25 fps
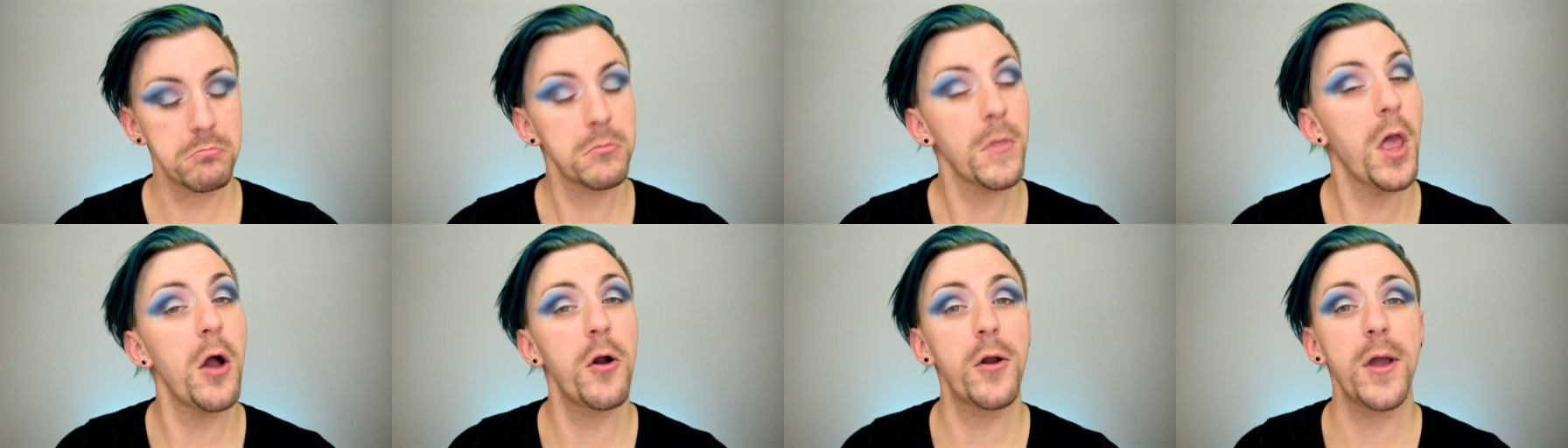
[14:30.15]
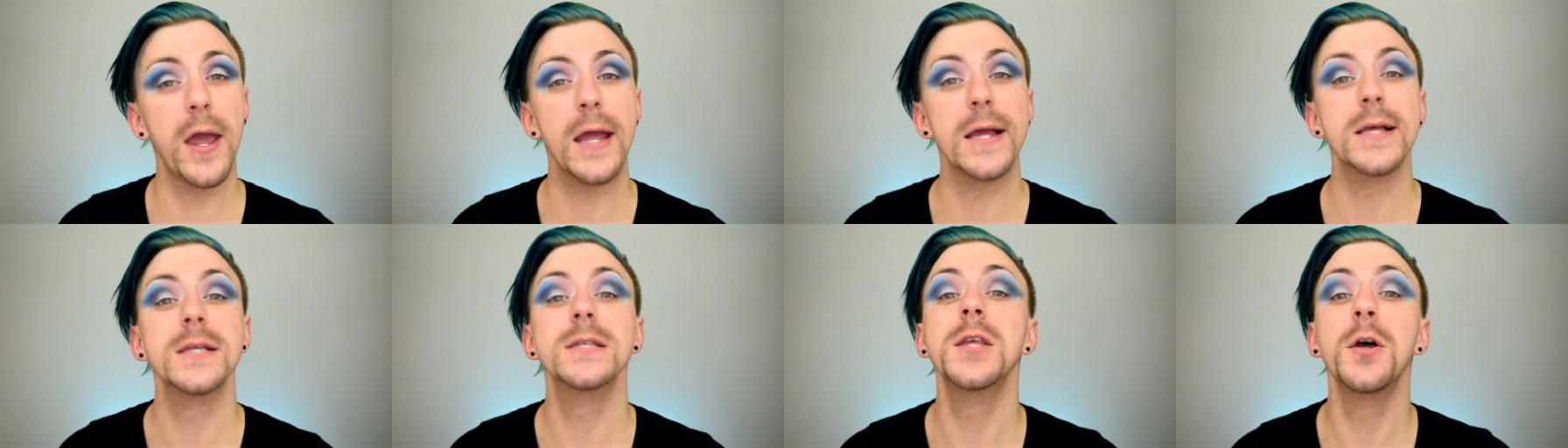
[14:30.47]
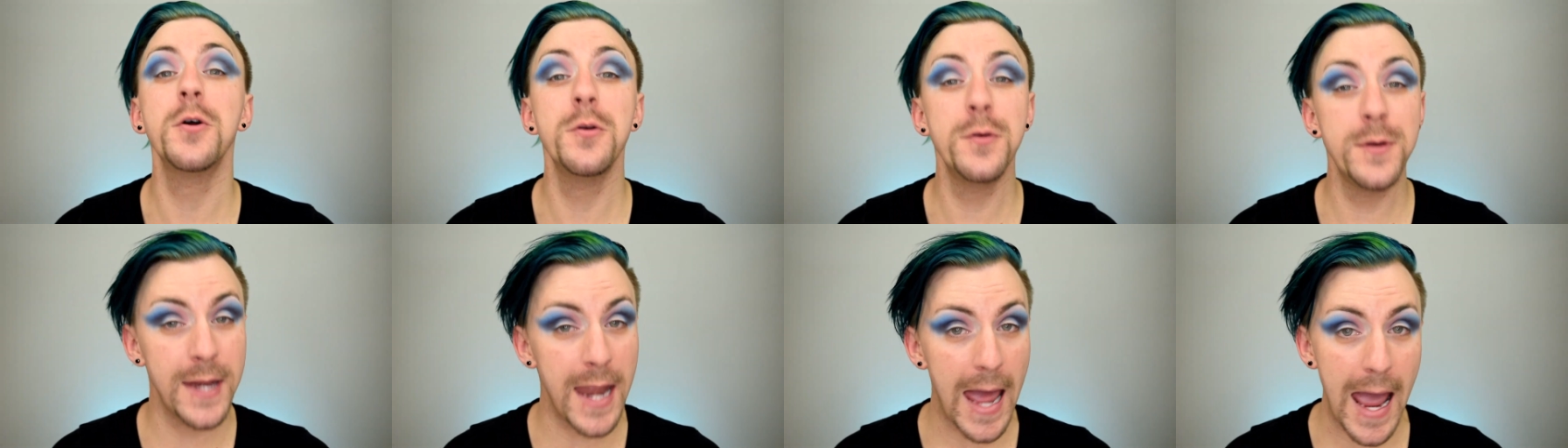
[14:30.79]
Okay,
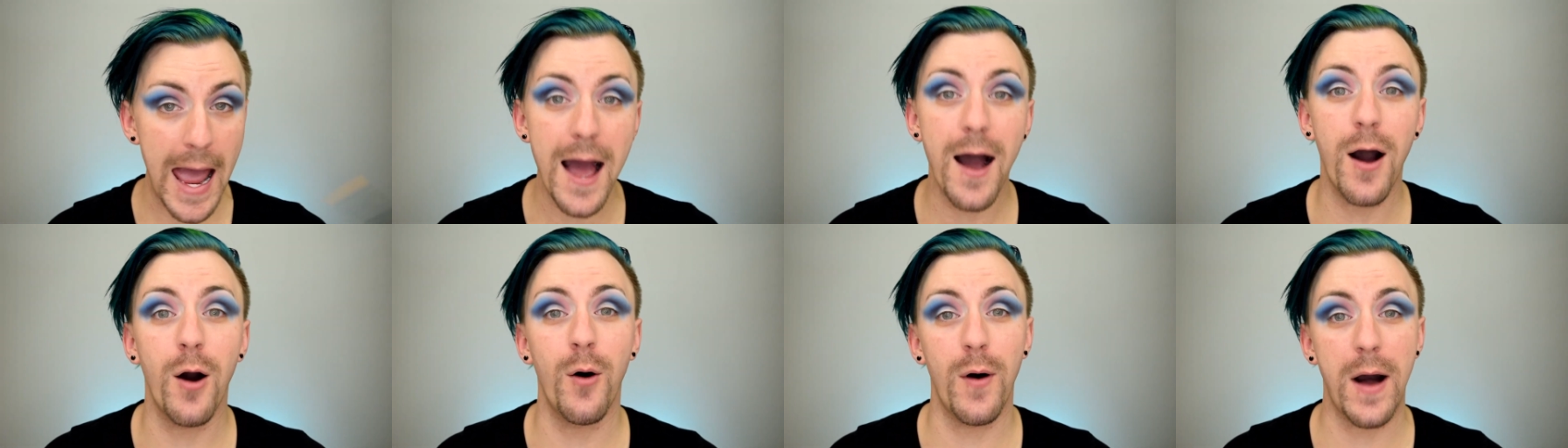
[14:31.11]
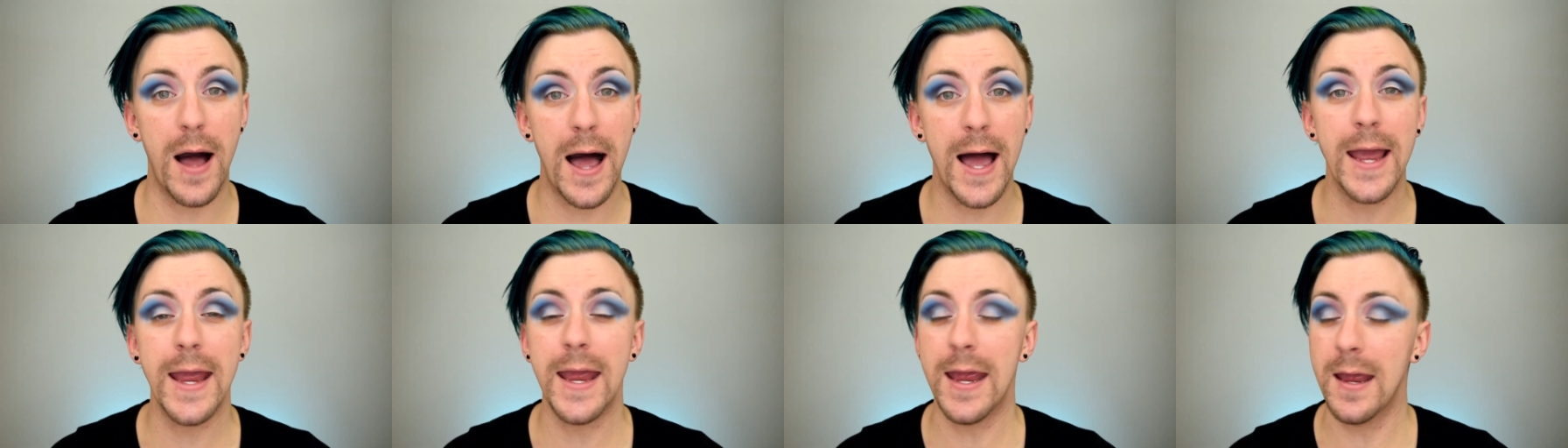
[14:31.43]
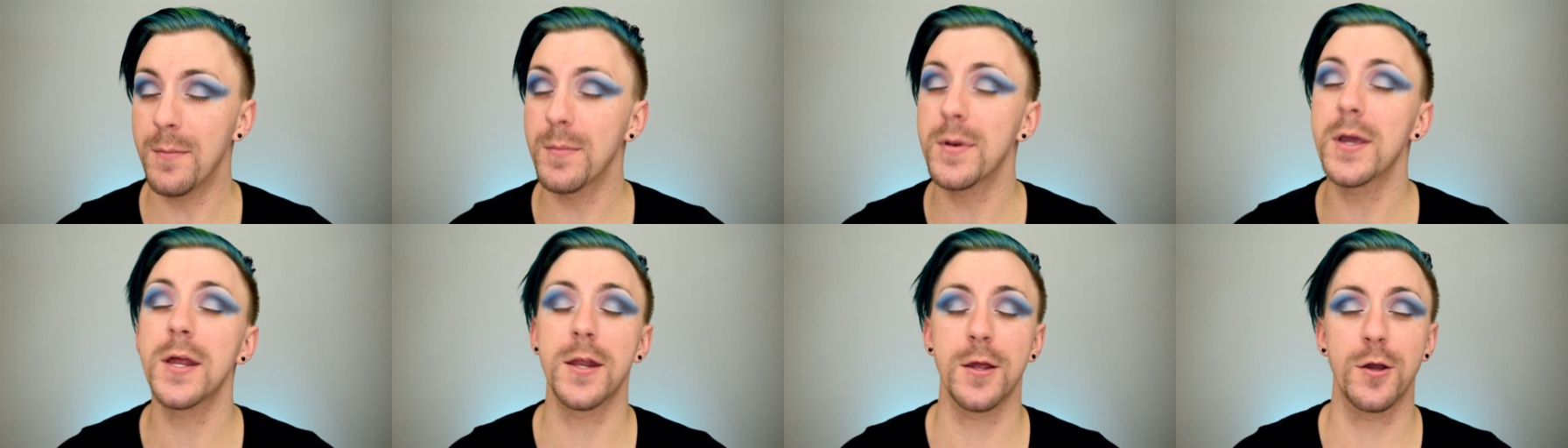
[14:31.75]
so now I
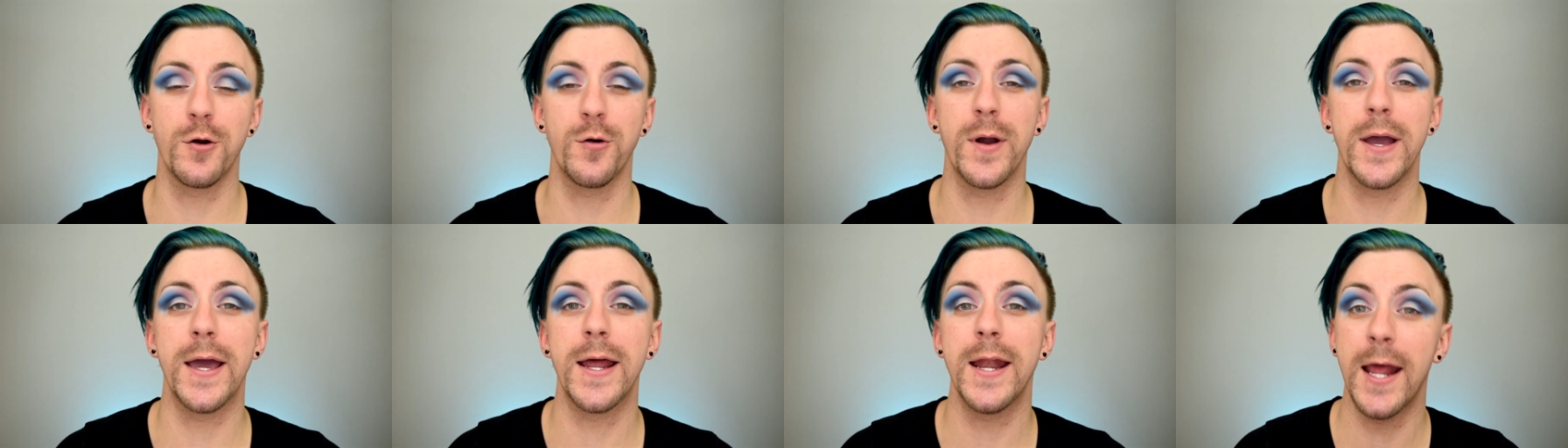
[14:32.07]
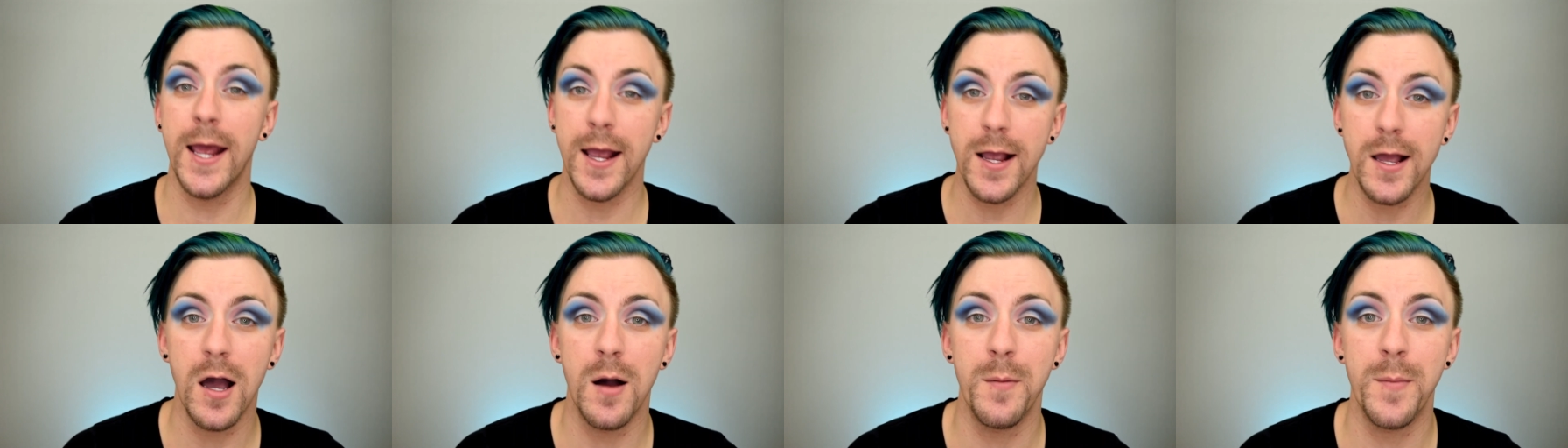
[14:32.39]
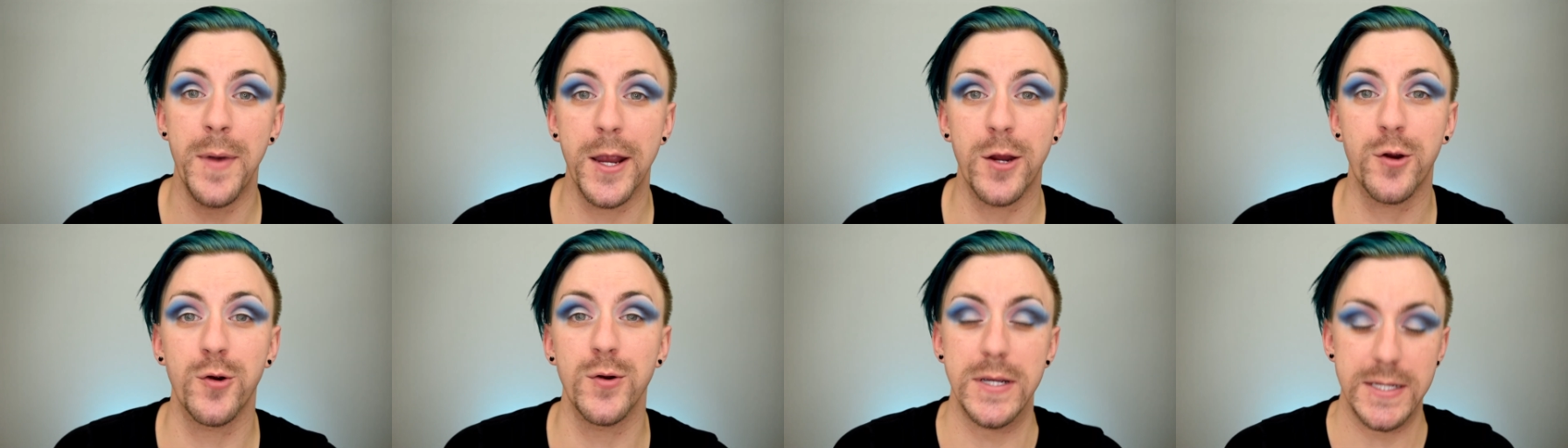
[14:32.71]
am gonna go ahead and cut
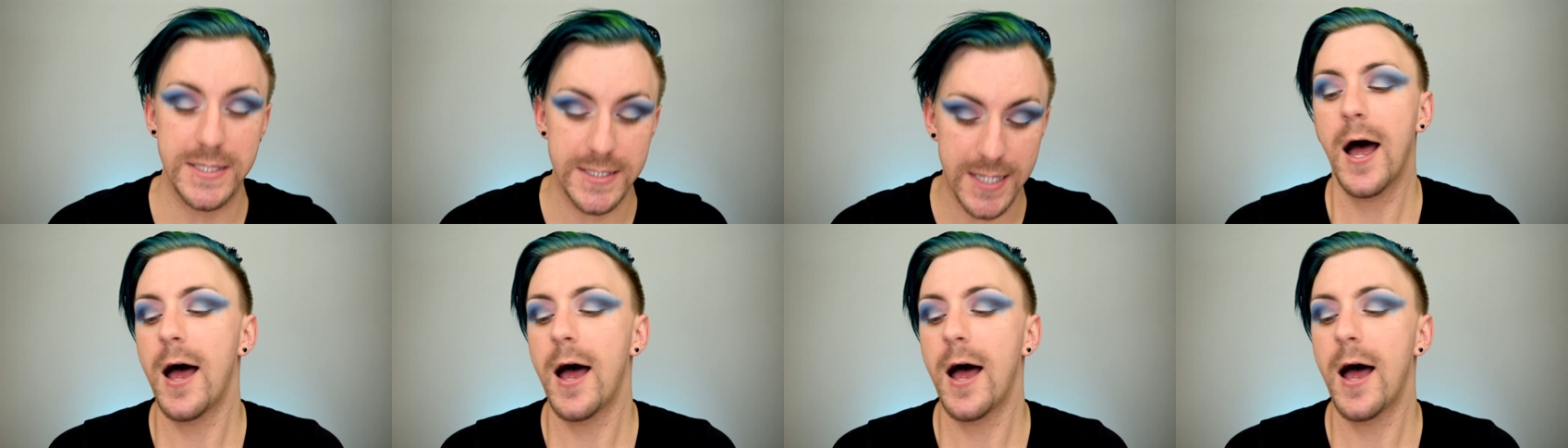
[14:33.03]
my crease.